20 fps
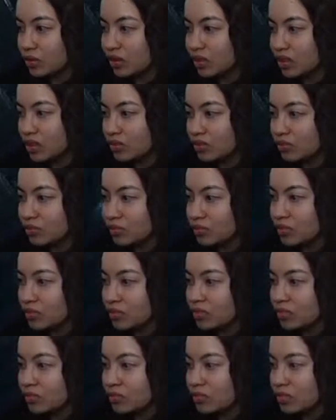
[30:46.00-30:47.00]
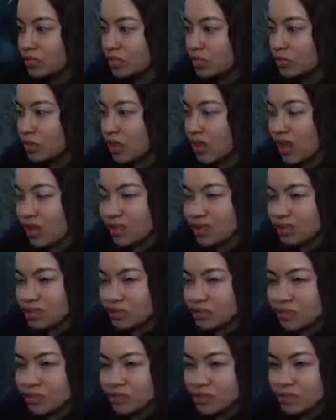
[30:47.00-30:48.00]
for us.
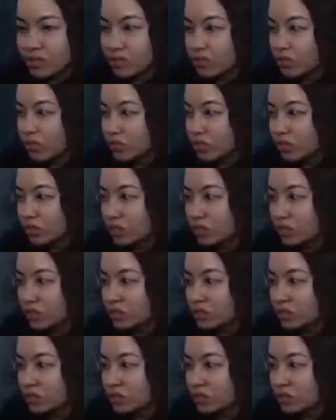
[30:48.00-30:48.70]
Grass, very nice.